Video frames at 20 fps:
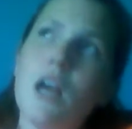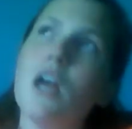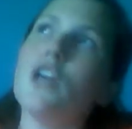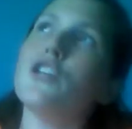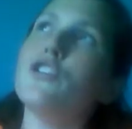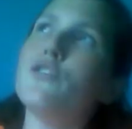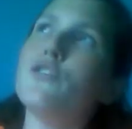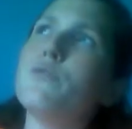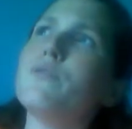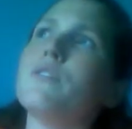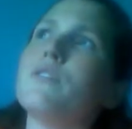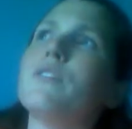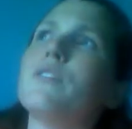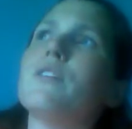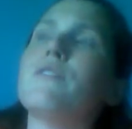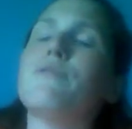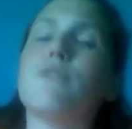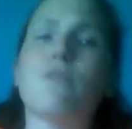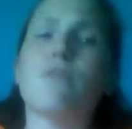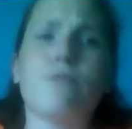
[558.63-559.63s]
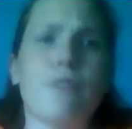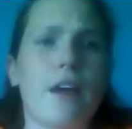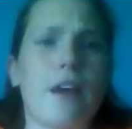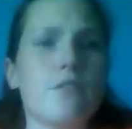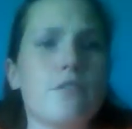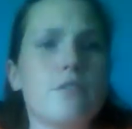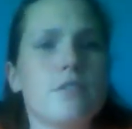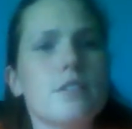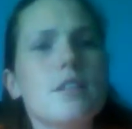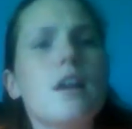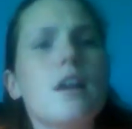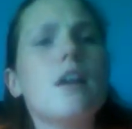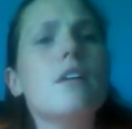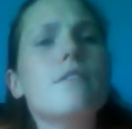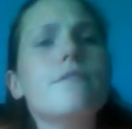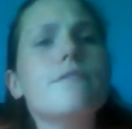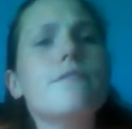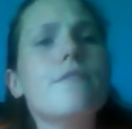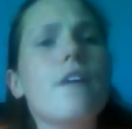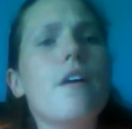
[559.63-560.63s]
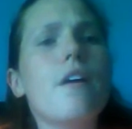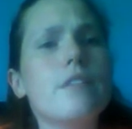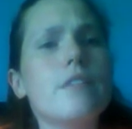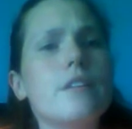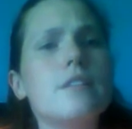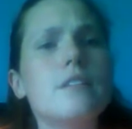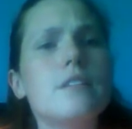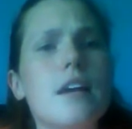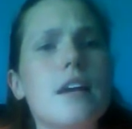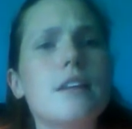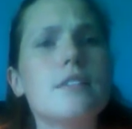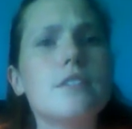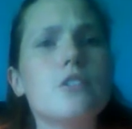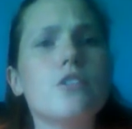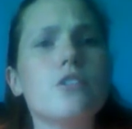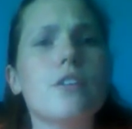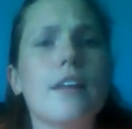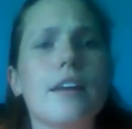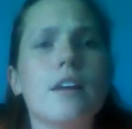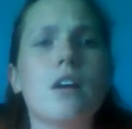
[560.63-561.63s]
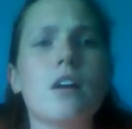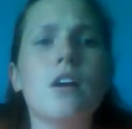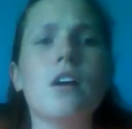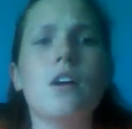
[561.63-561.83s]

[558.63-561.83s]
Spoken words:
You could, if you found yourself on the test, you're like,